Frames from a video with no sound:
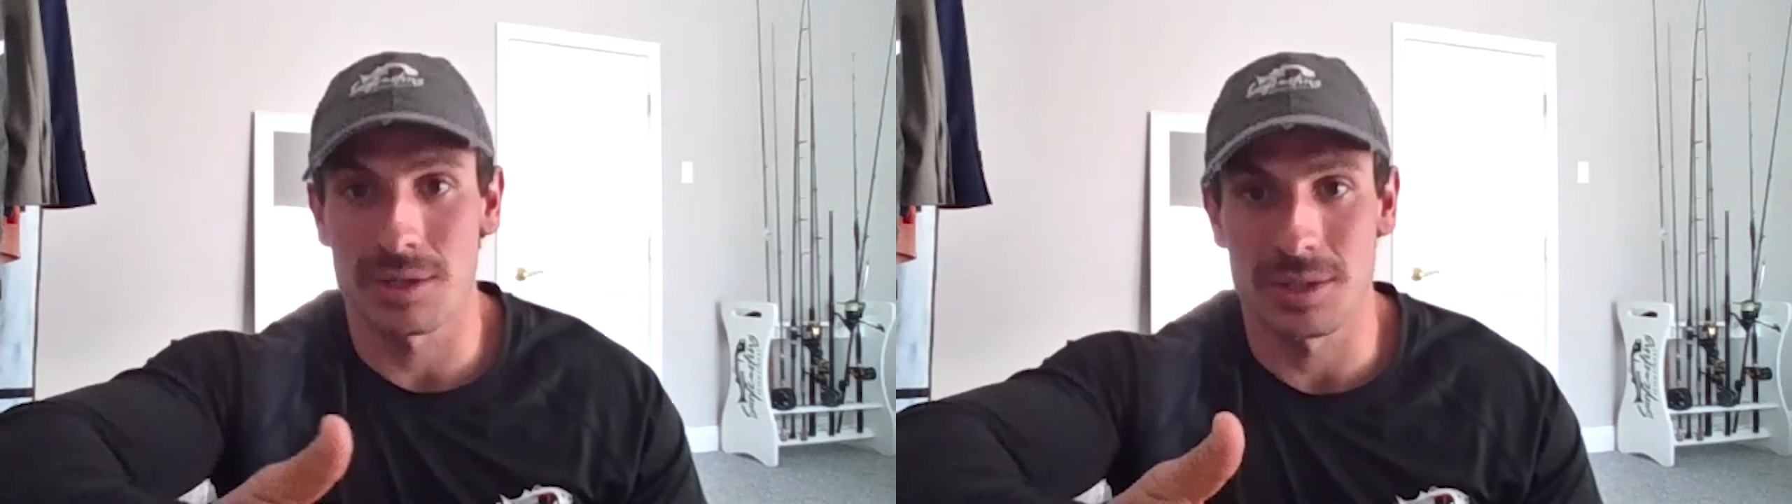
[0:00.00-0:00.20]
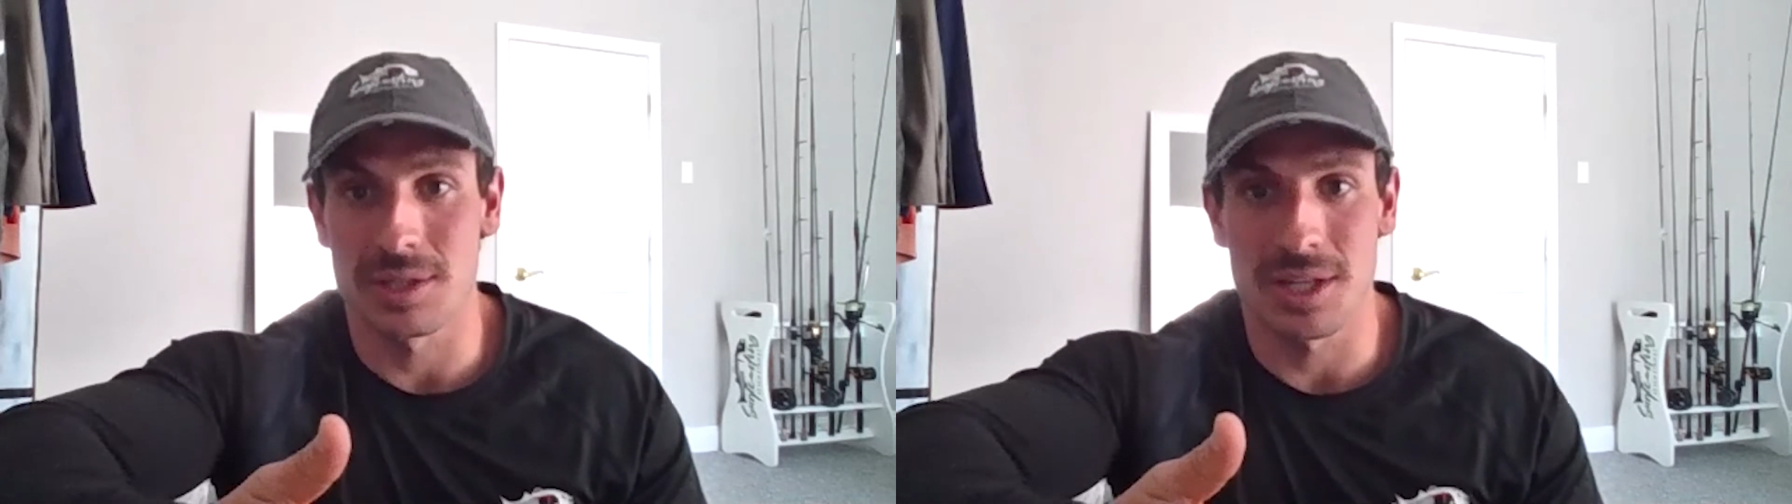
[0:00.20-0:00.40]

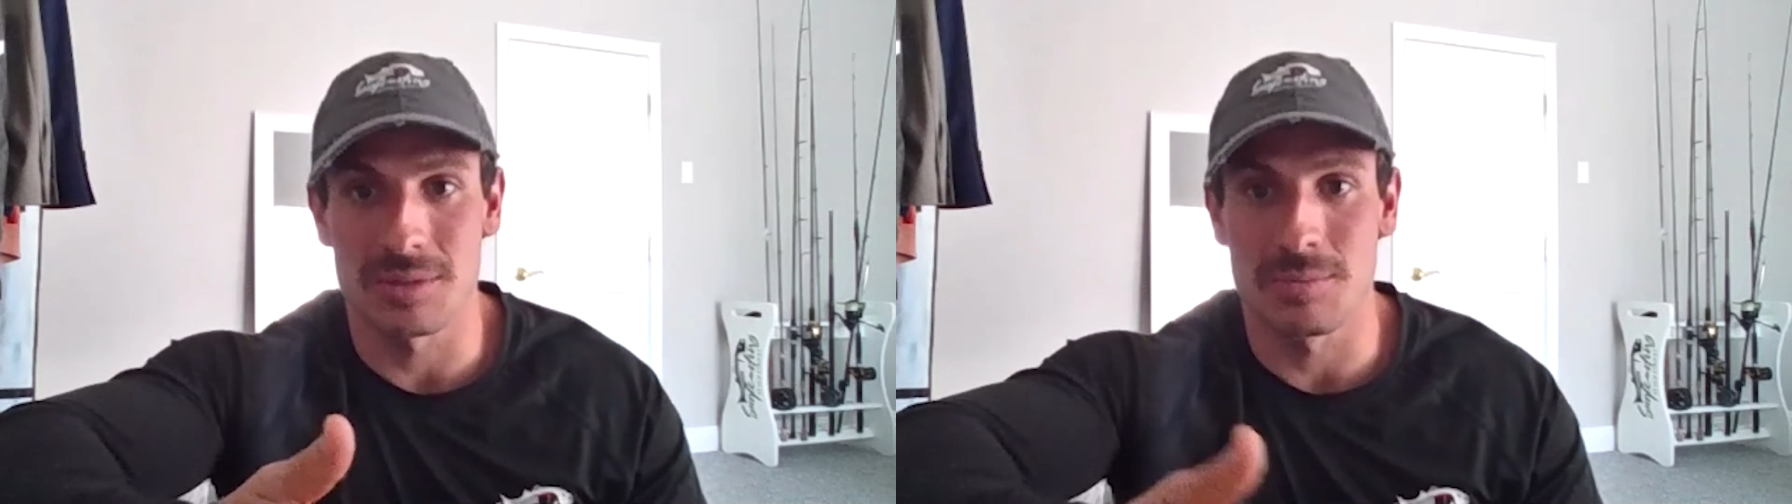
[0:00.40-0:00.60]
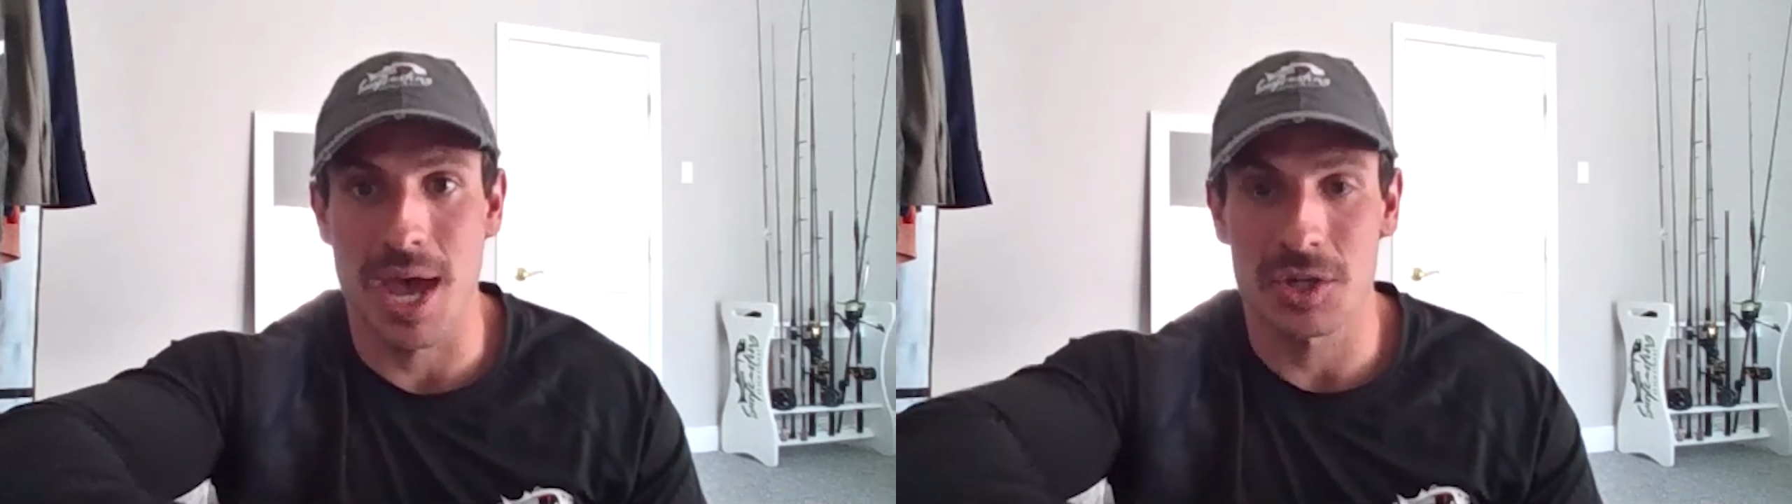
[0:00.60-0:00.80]
since it
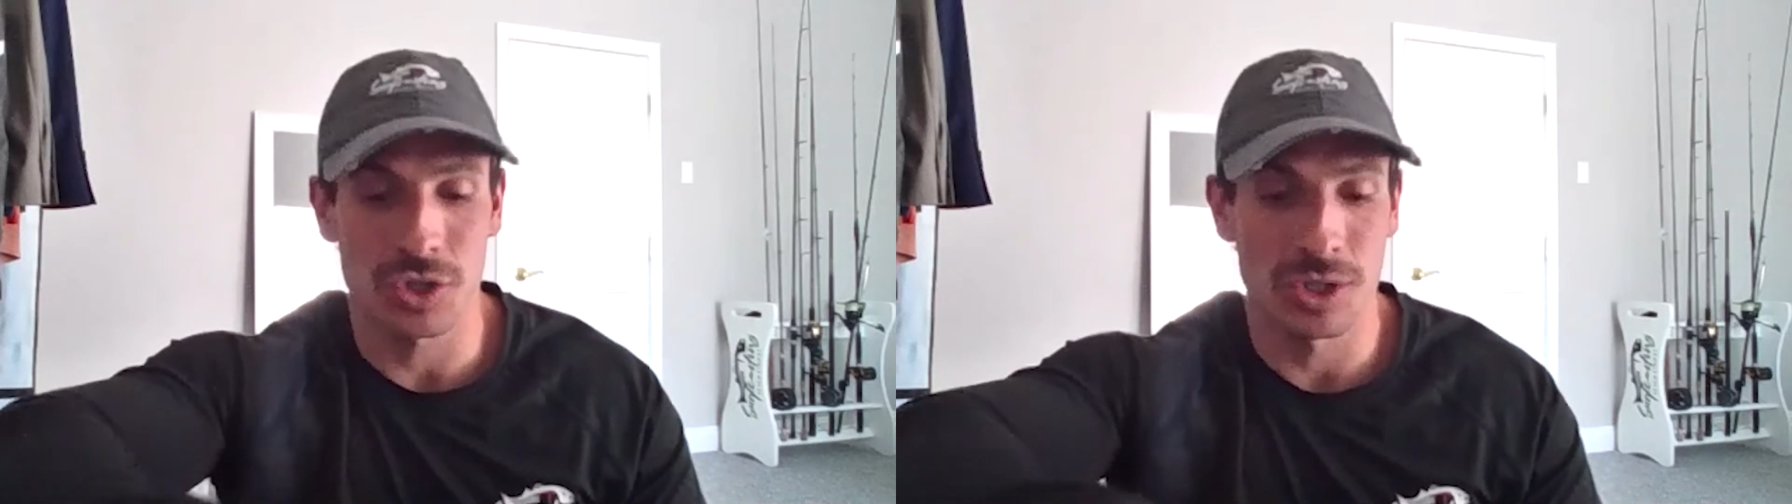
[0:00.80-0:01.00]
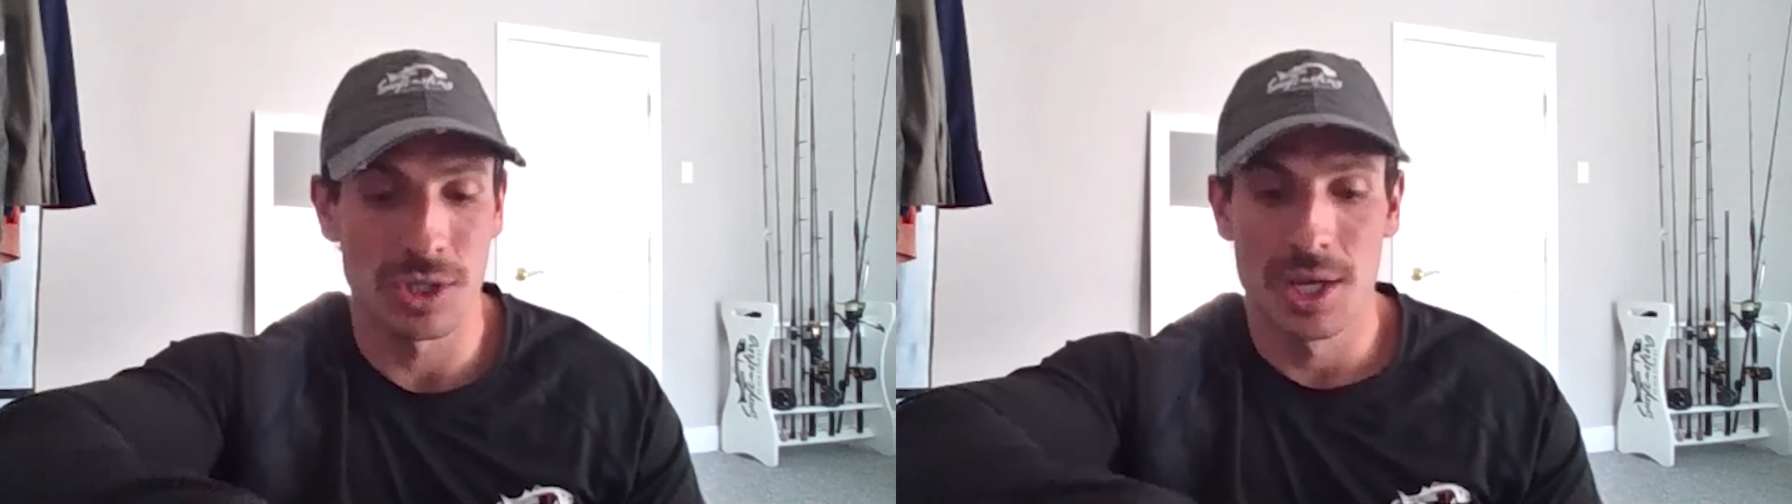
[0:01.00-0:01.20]
is
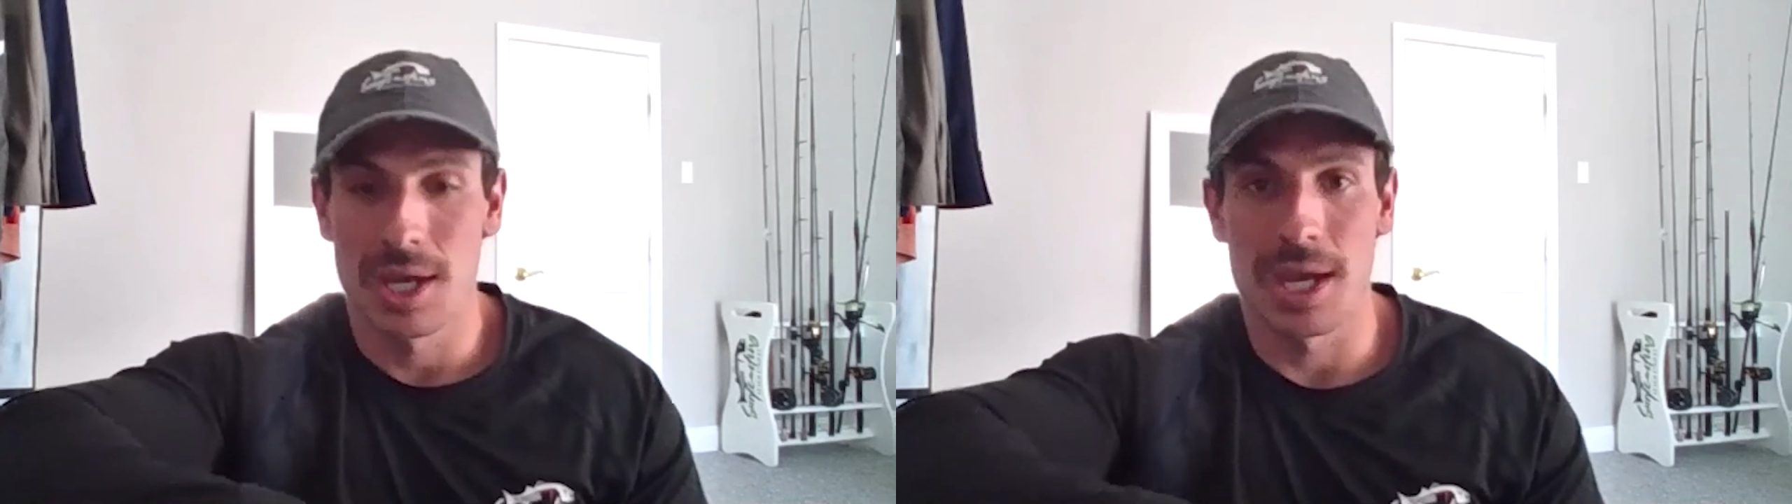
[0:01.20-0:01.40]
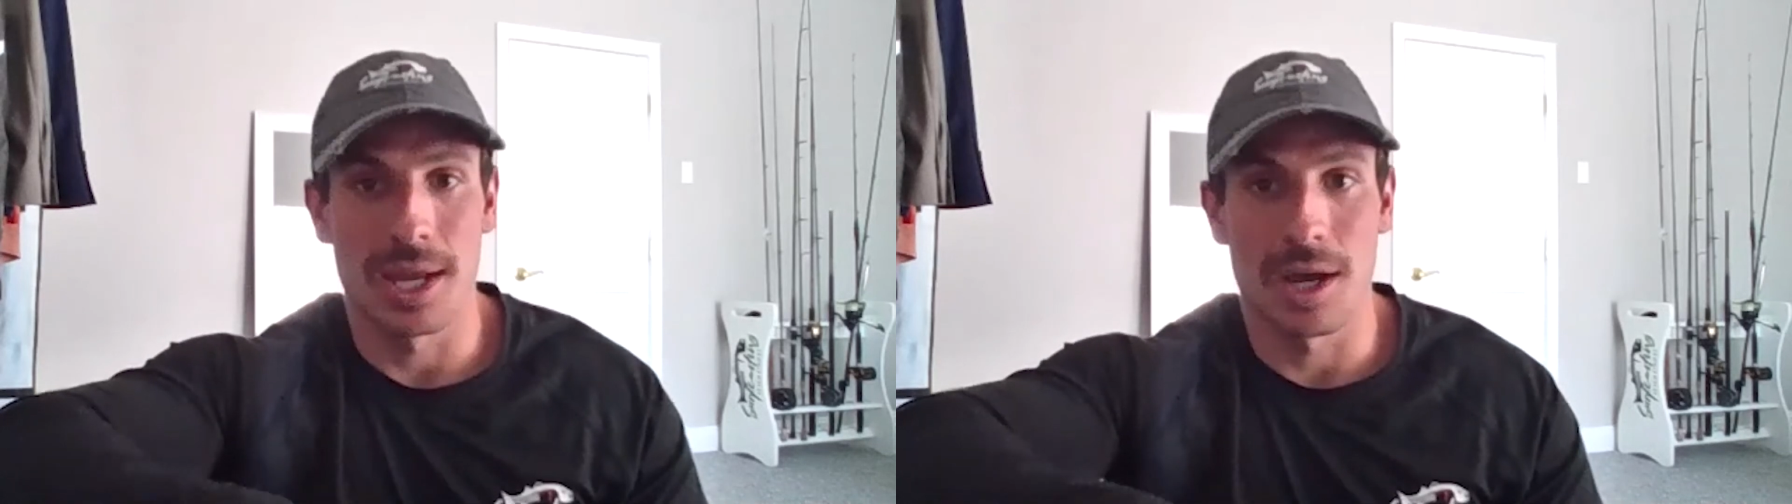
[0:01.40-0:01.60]
mesh, and